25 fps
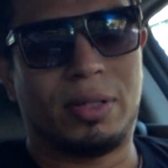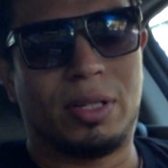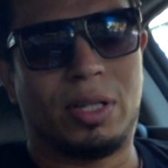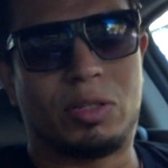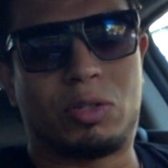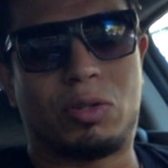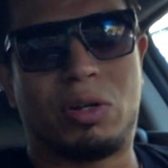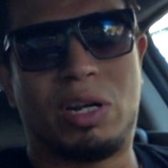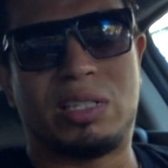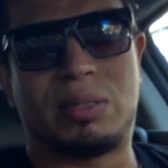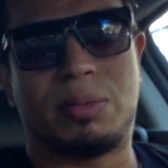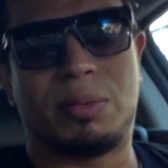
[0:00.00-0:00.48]

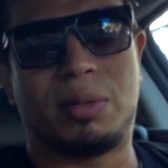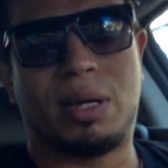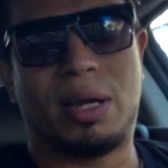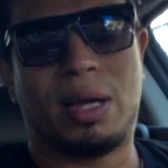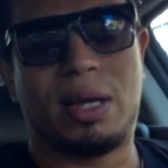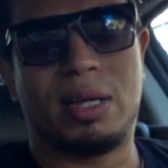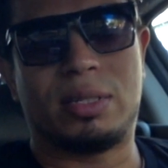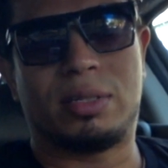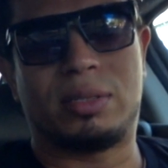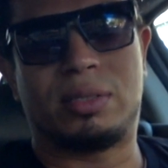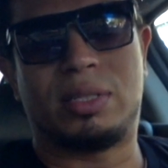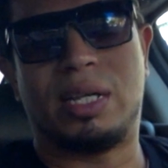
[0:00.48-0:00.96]
Until next time,
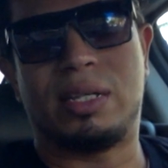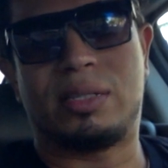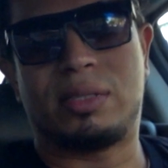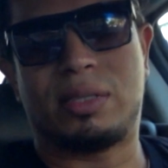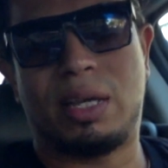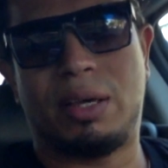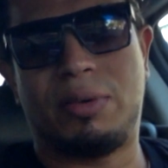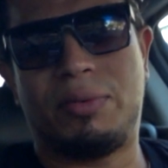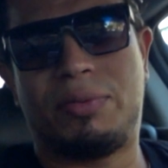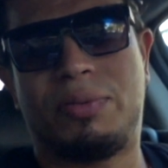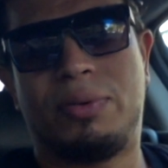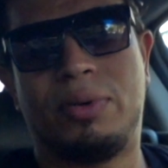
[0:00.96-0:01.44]
guys, stay
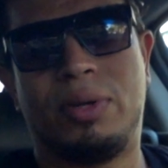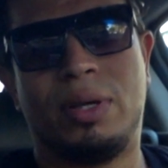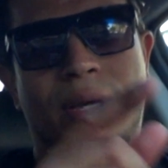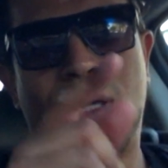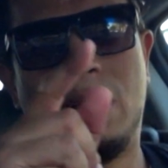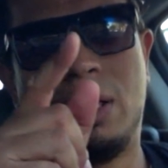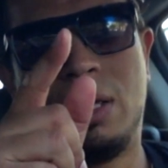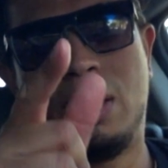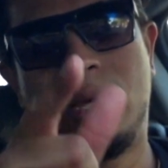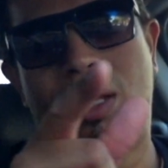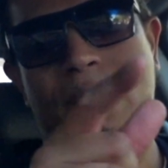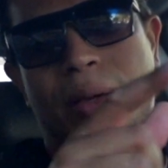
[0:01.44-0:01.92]
safe.
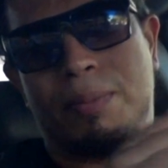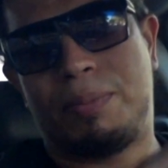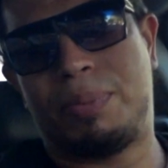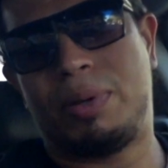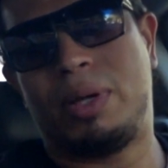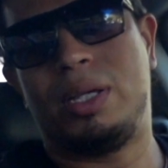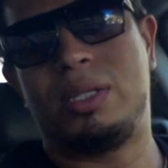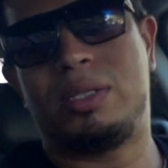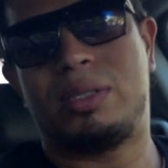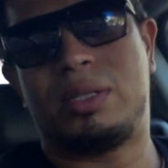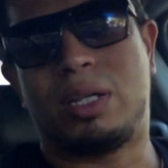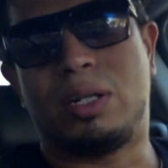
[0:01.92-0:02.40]

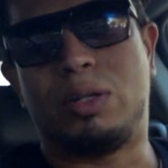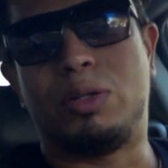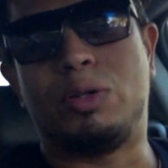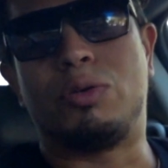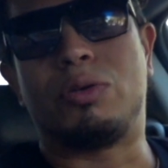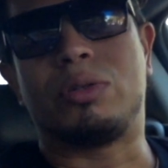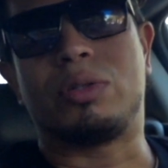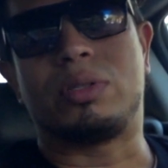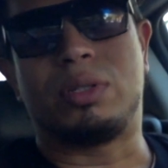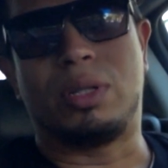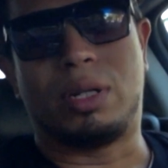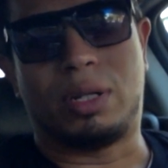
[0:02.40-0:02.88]
Peace in New
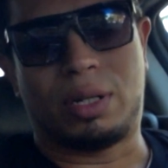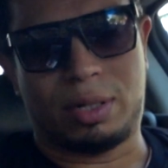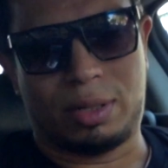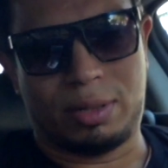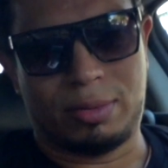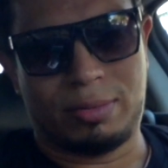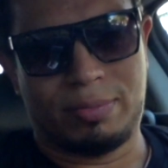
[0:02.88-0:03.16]
York City.